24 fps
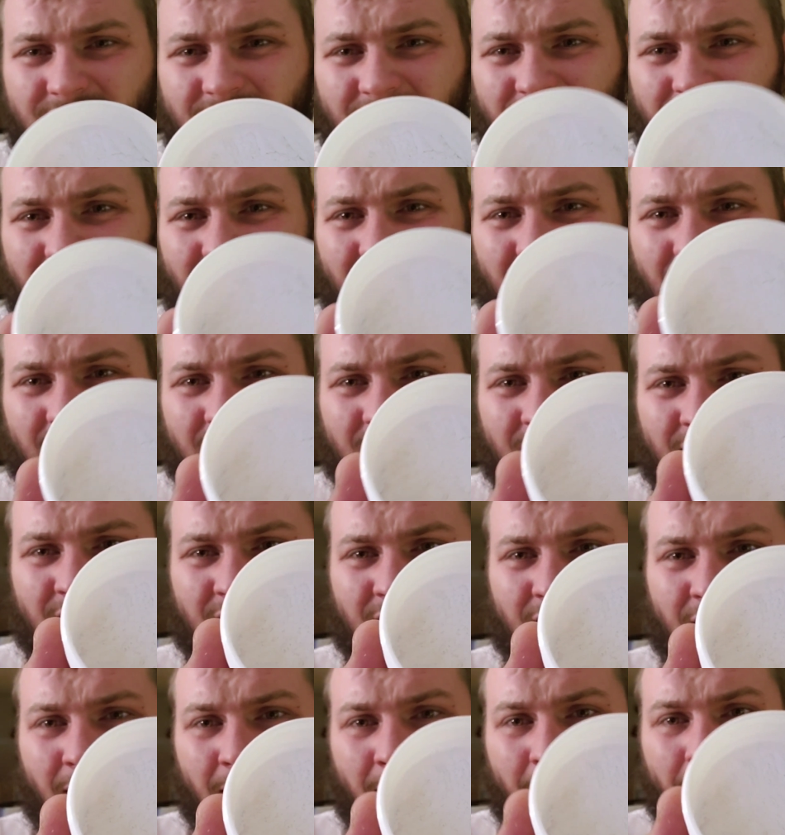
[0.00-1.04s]
see that,
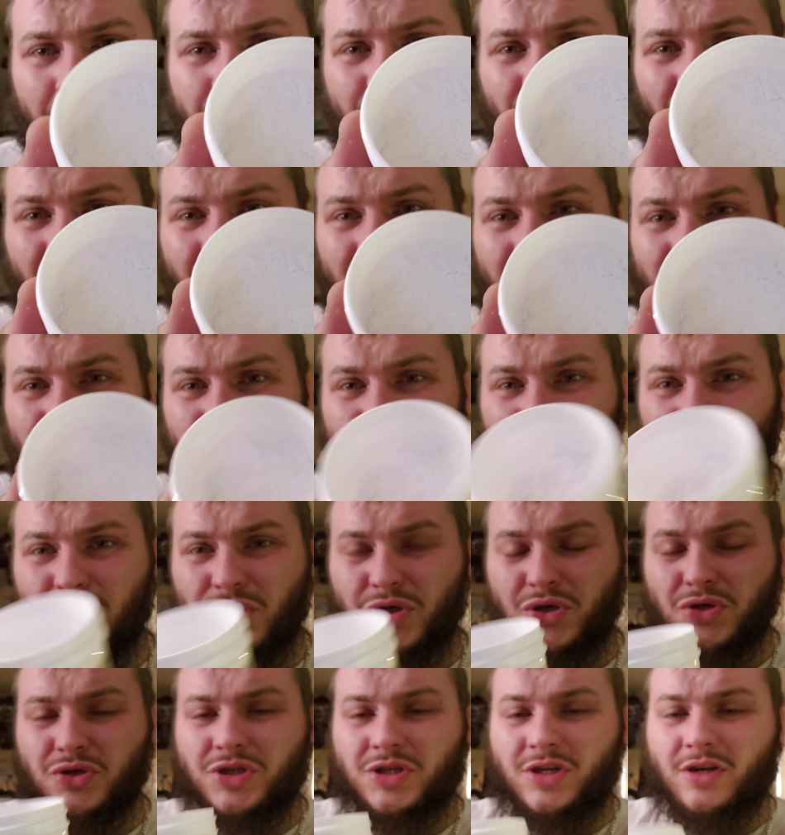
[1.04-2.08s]
but
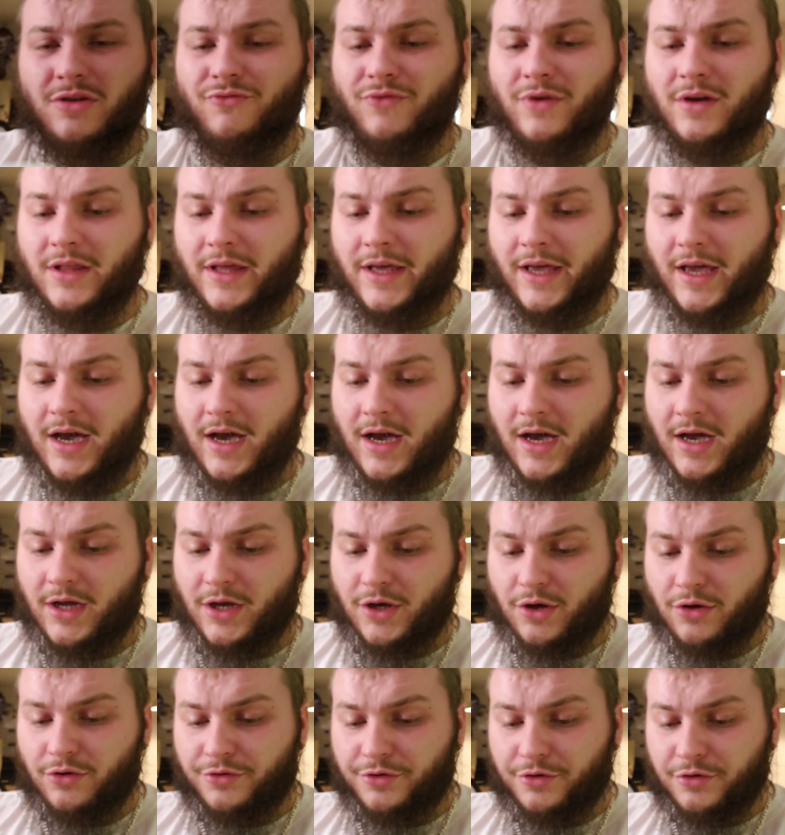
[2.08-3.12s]
you shouldn't really
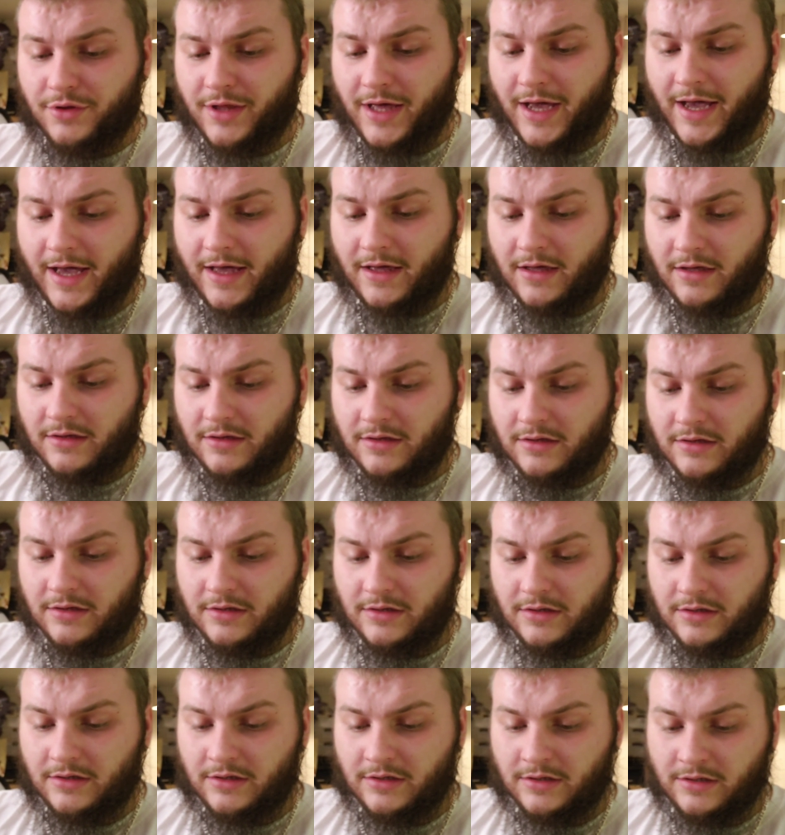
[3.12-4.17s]
go through that
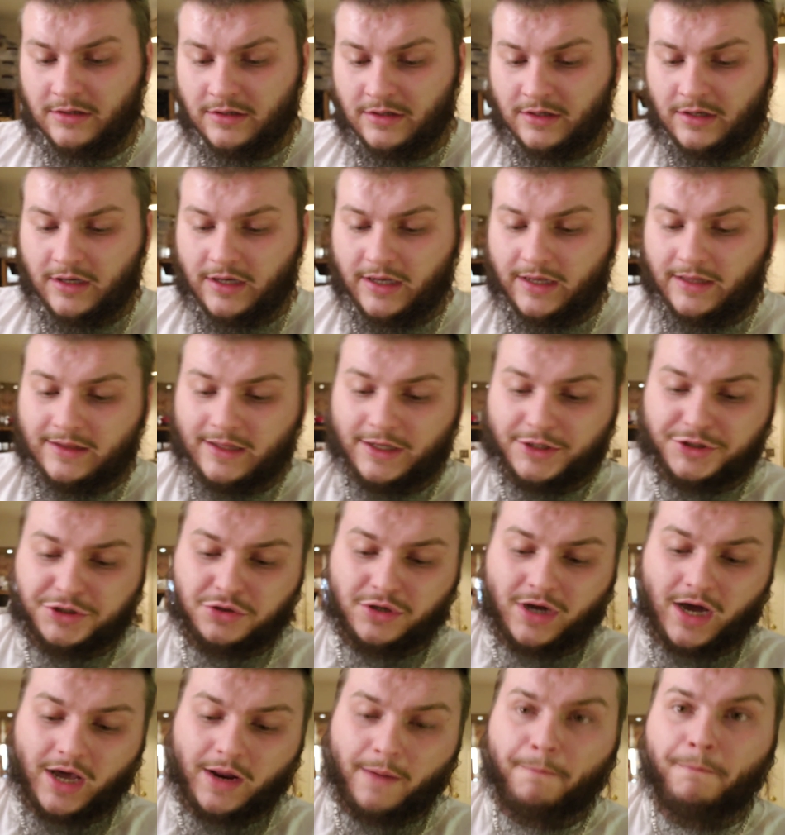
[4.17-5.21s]
unless
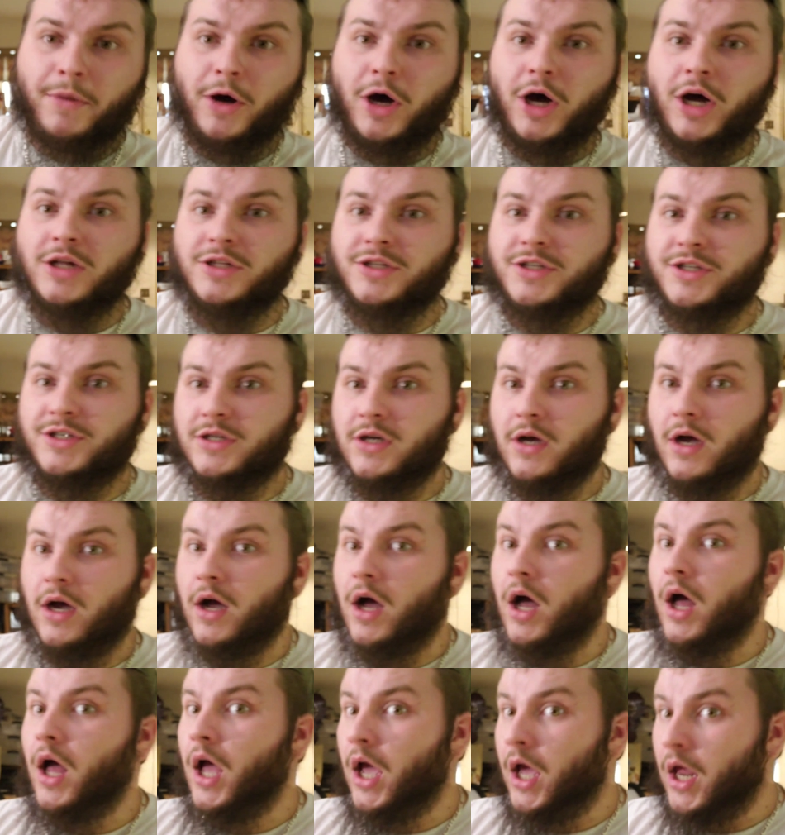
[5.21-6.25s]
you got a bunch
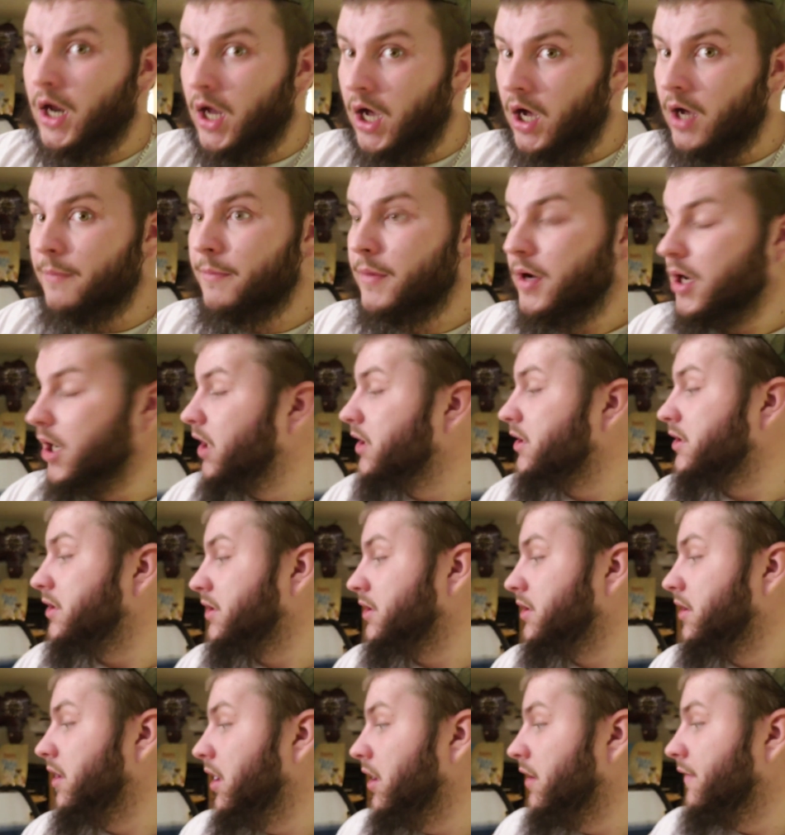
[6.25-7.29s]

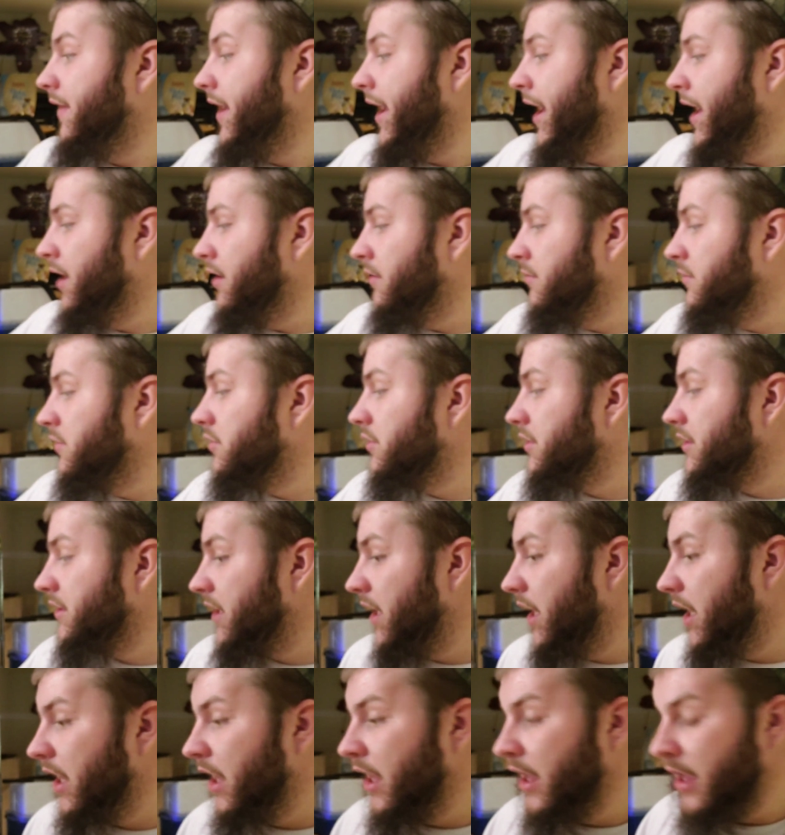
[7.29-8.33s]
of
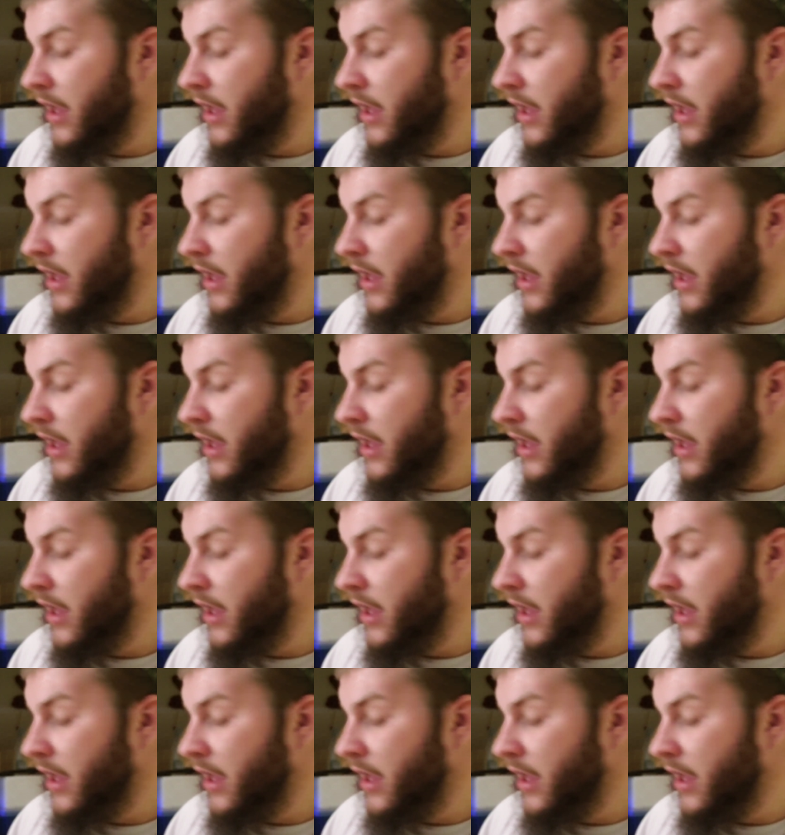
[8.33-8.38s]
animals.